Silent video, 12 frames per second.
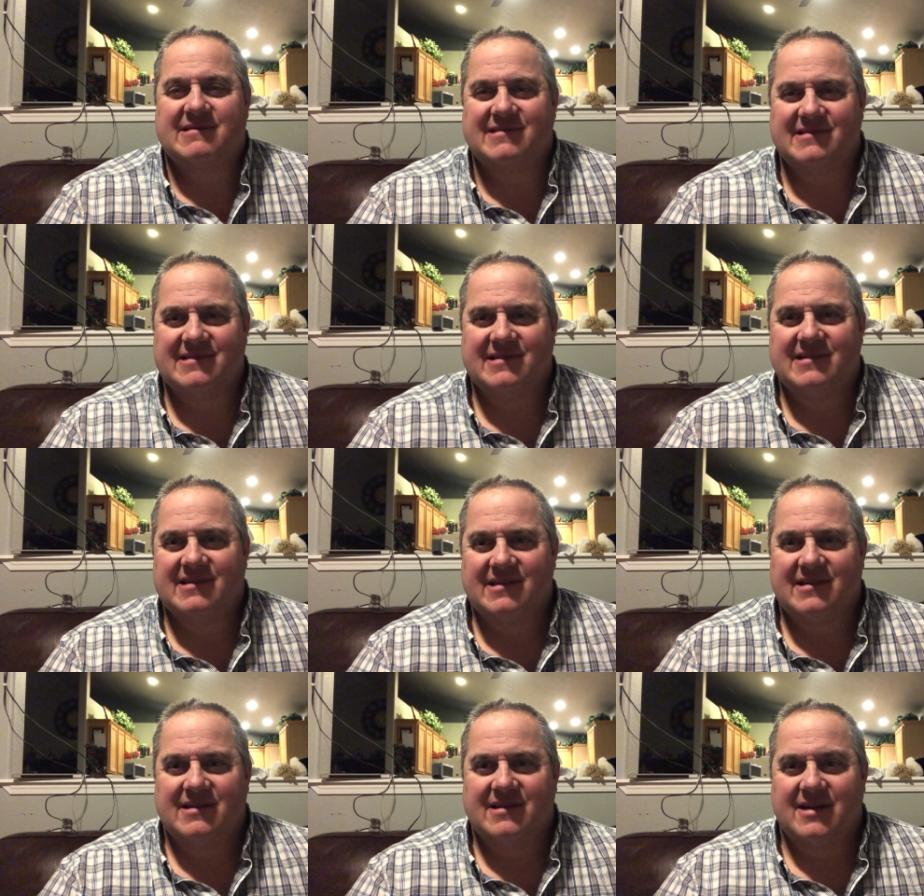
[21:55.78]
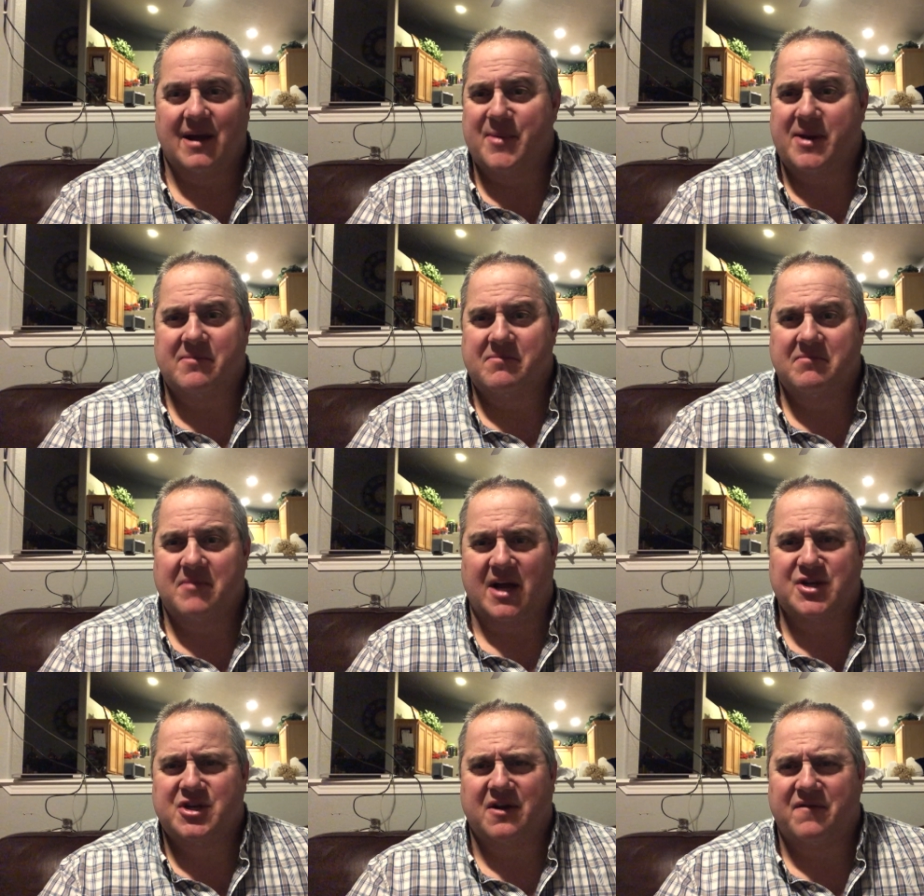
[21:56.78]
I mean,
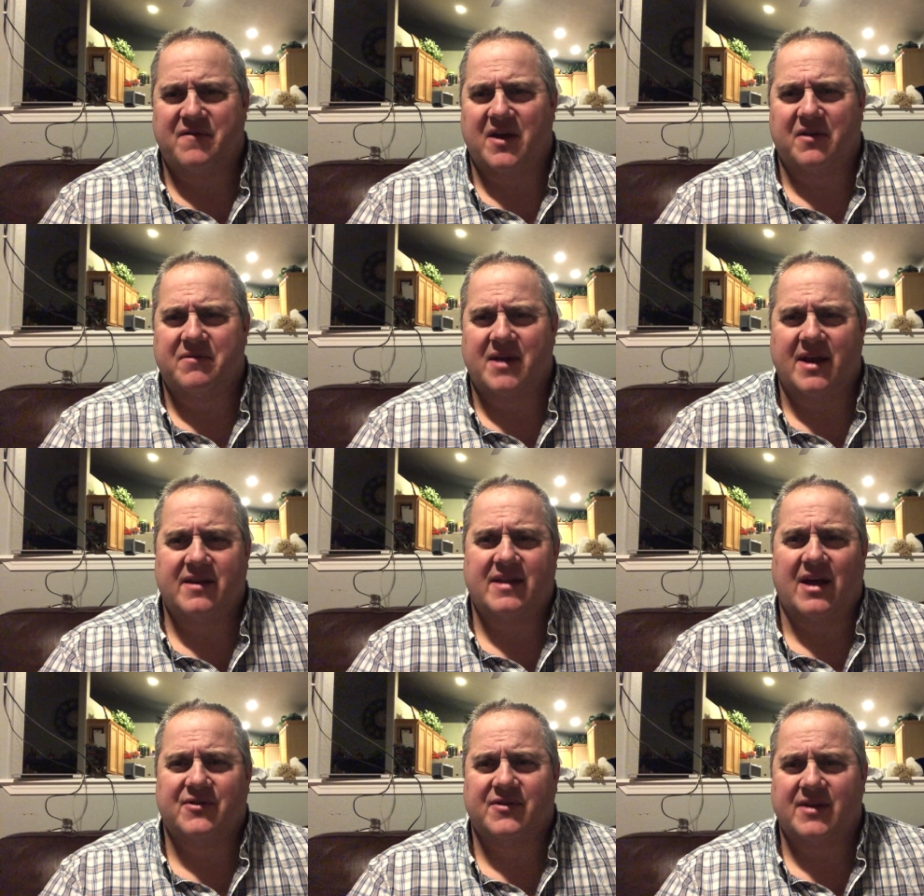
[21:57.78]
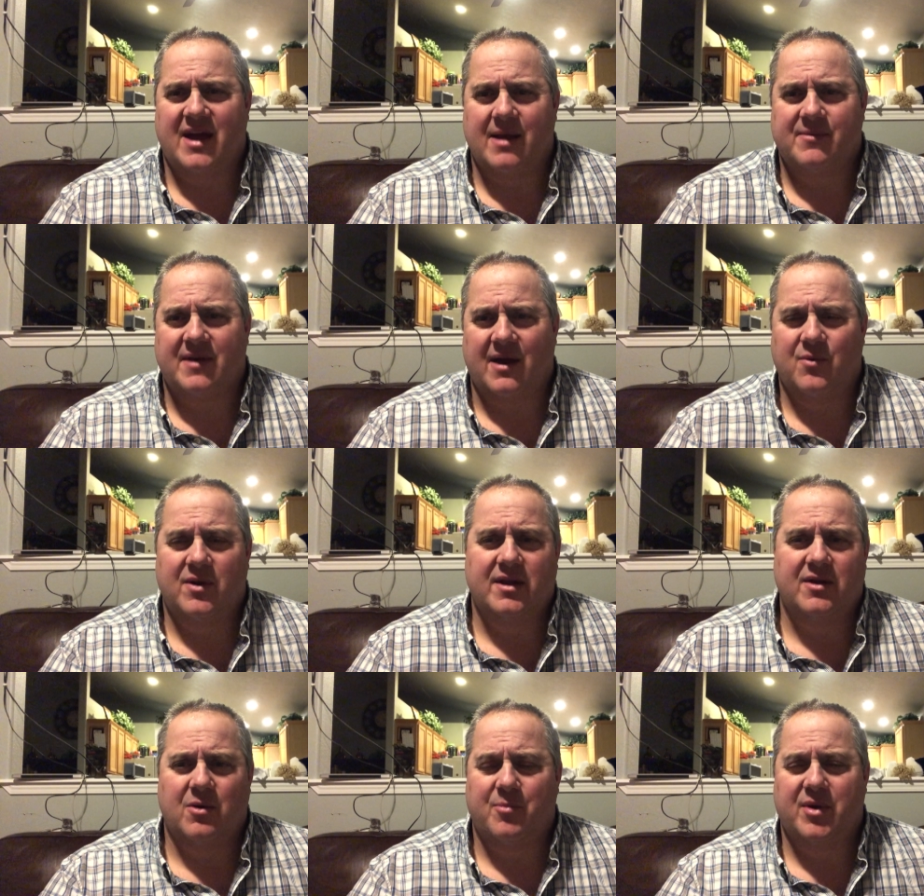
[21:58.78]
I should have failed 9,000 times. I
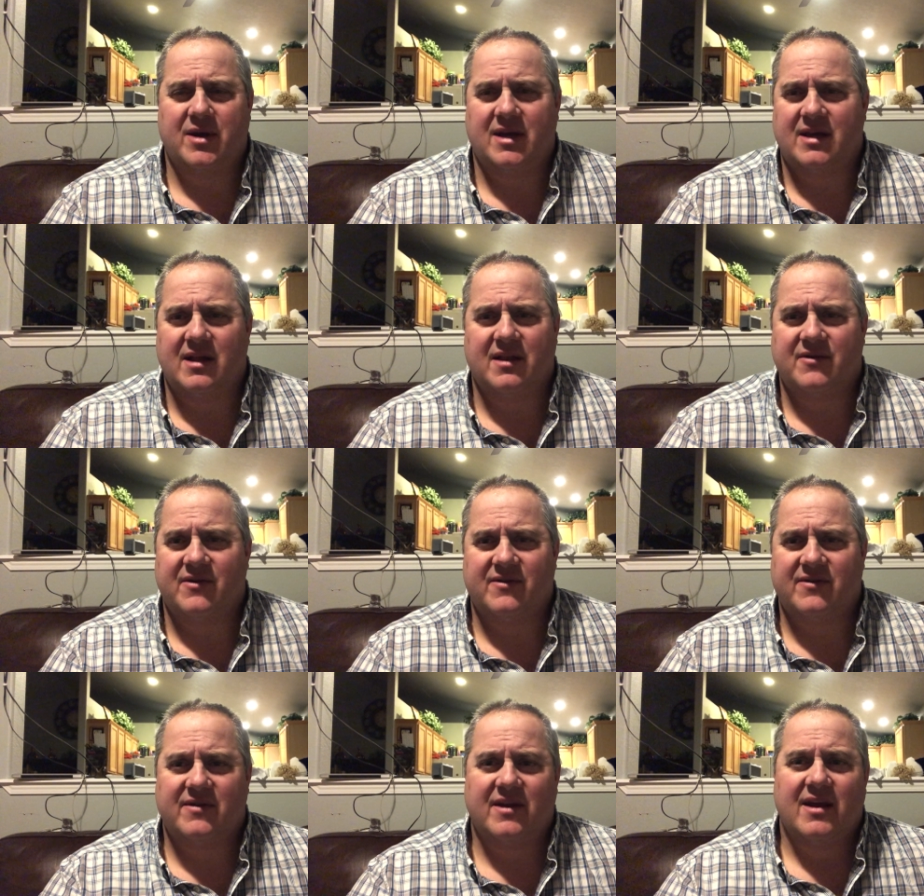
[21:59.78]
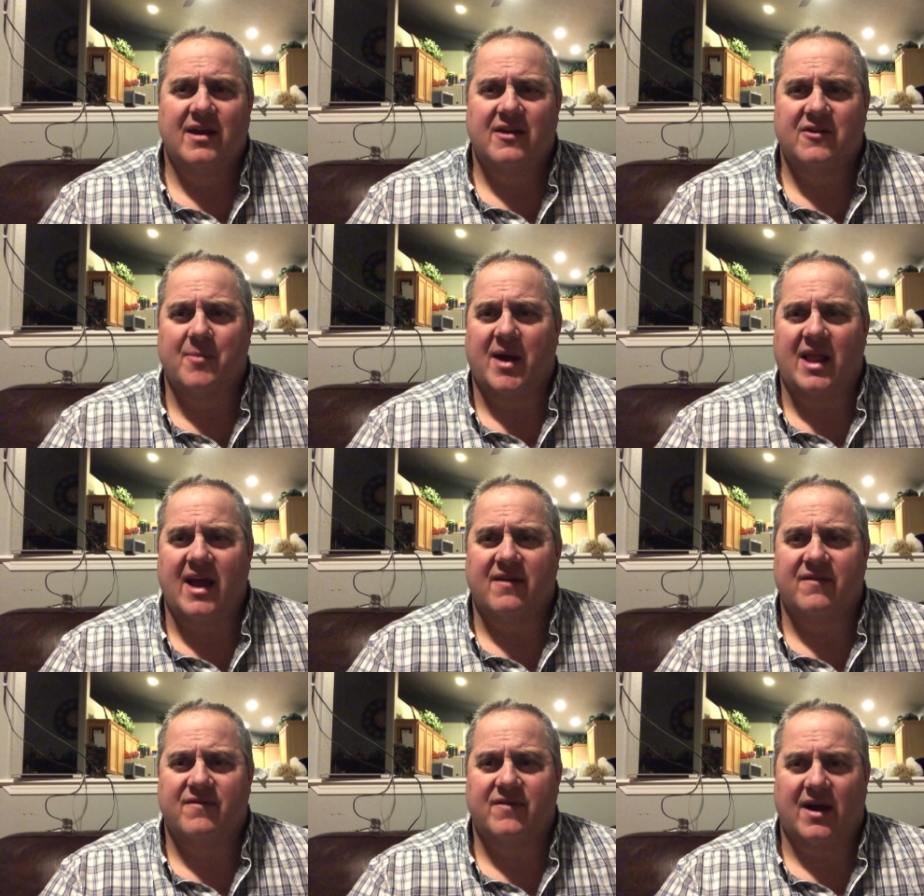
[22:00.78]
really don't put any diligence to my
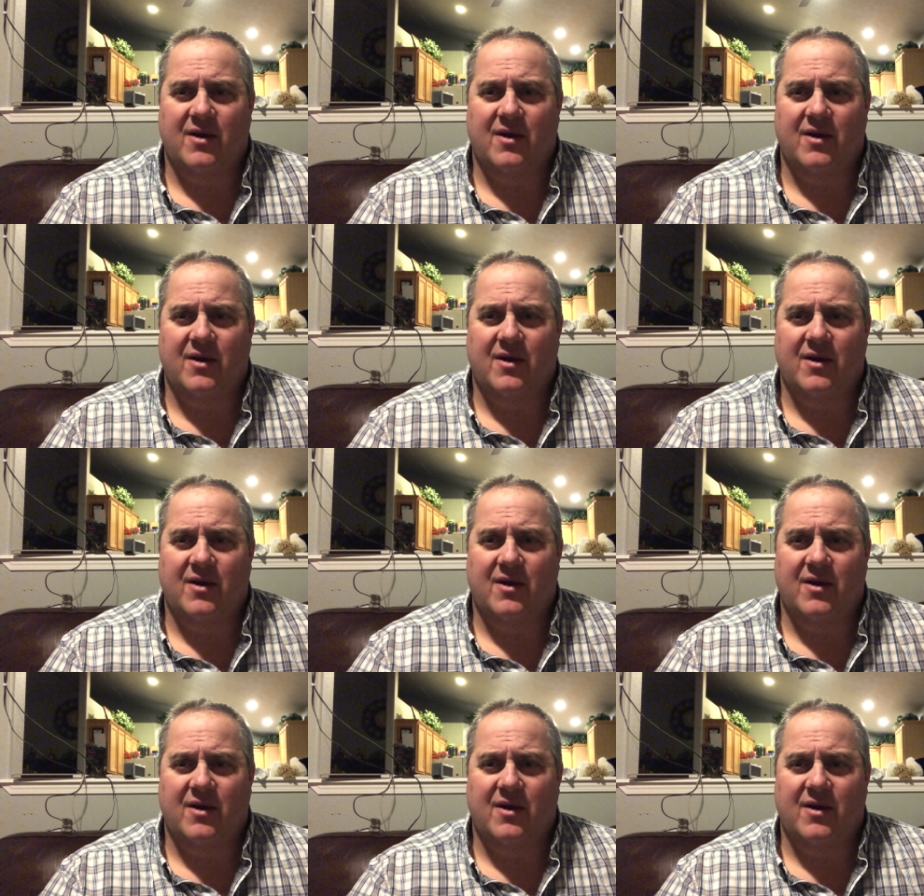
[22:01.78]
life.